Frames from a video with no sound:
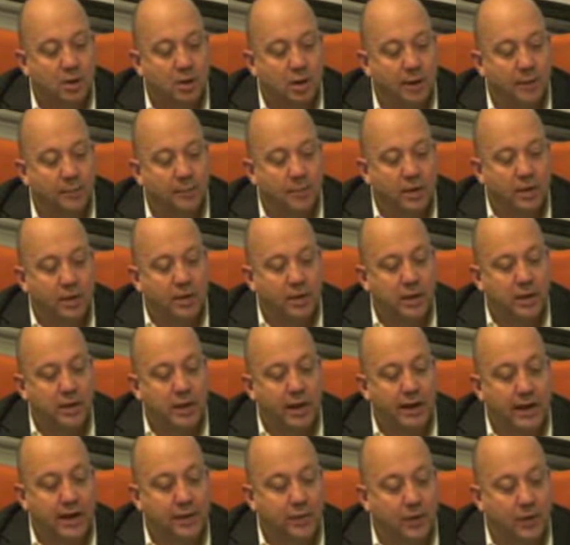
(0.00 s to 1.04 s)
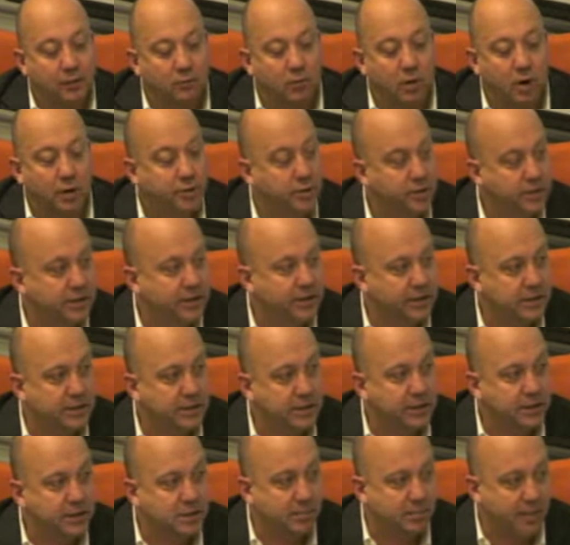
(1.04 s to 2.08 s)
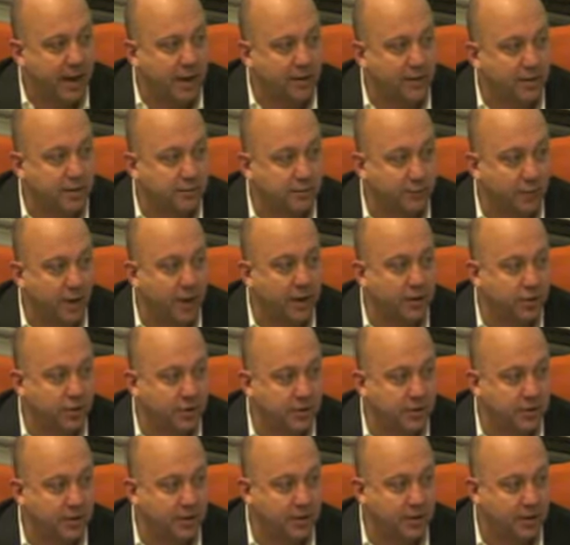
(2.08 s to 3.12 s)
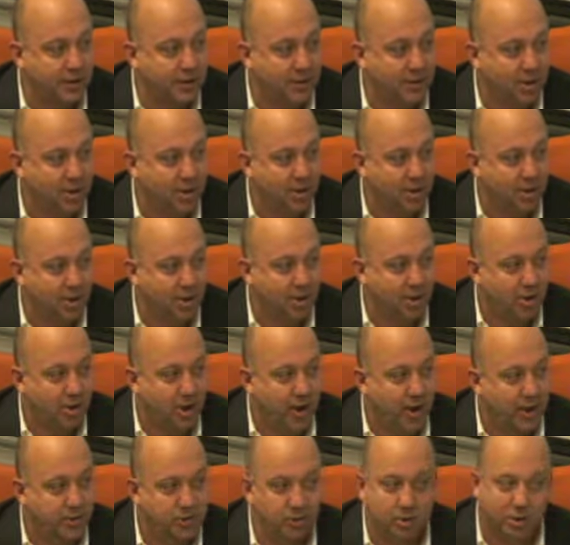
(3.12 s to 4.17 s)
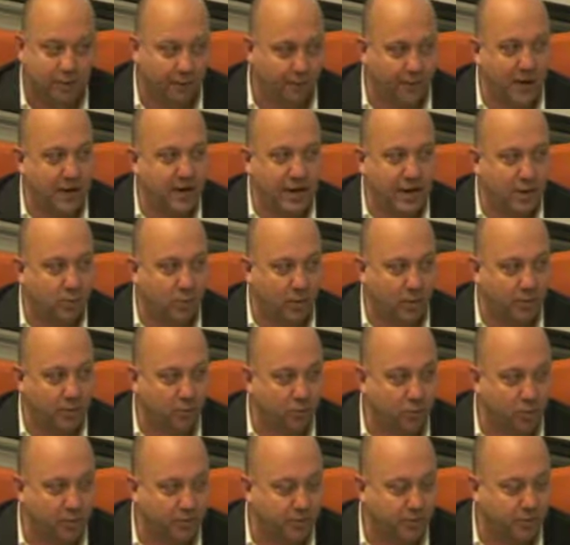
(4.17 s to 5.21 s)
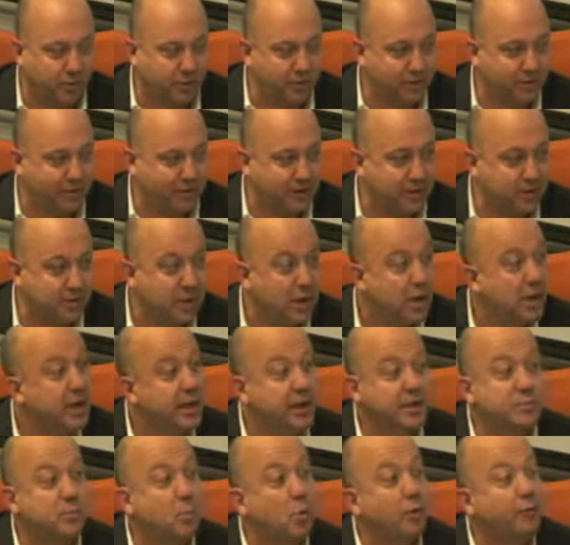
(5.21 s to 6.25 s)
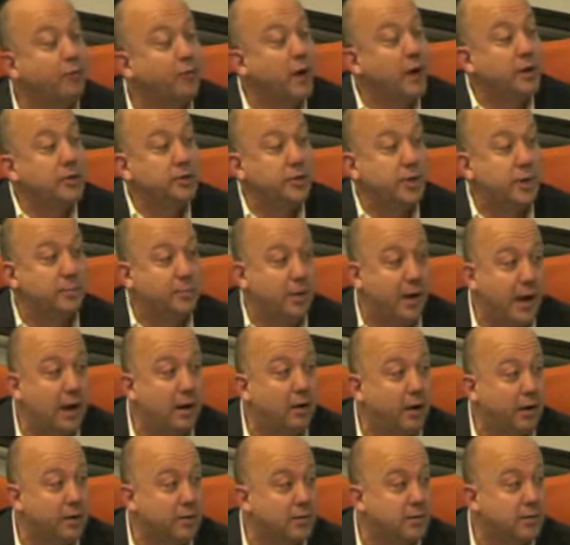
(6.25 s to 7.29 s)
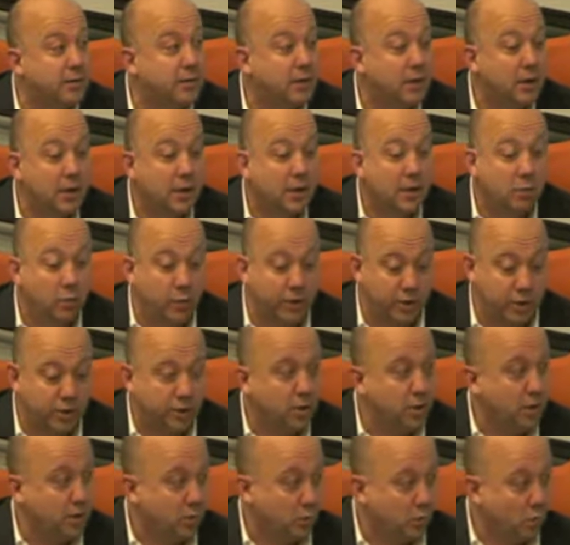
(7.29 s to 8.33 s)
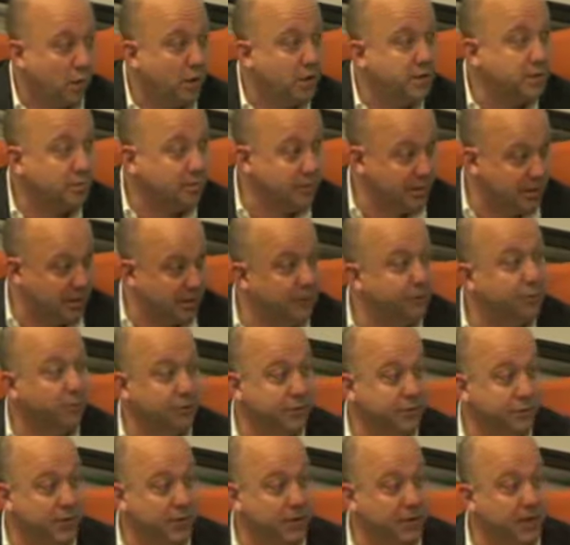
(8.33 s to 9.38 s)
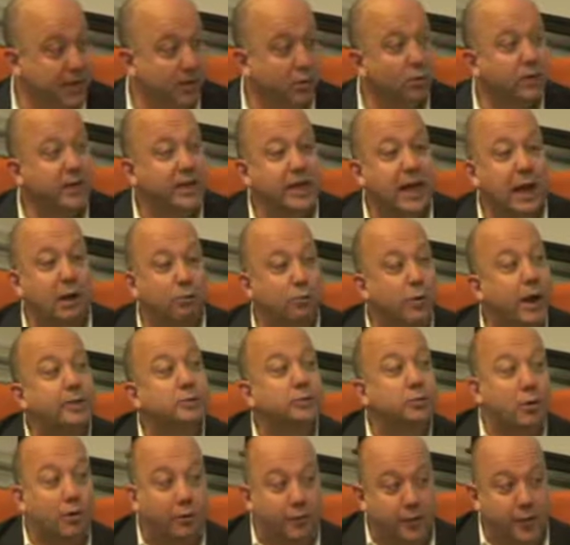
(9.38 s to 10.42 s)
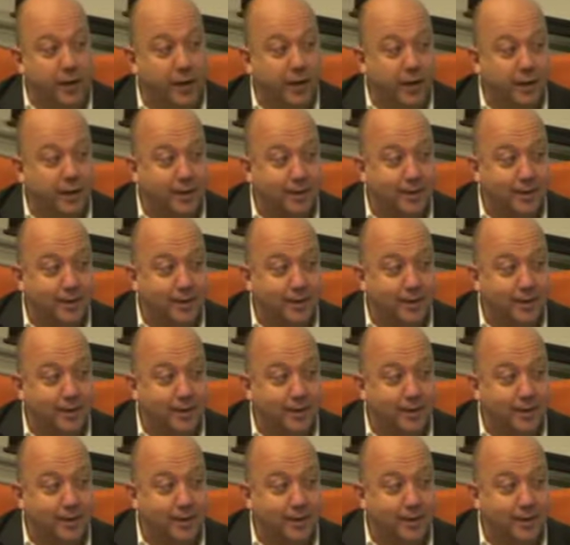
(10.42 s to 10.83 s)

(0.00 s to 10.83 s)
and I think Washington, D.C. is about as French a city as you're going to find anywhere in the world. Certainly it's more French than Paris, which was a medieval city and only got retrofitted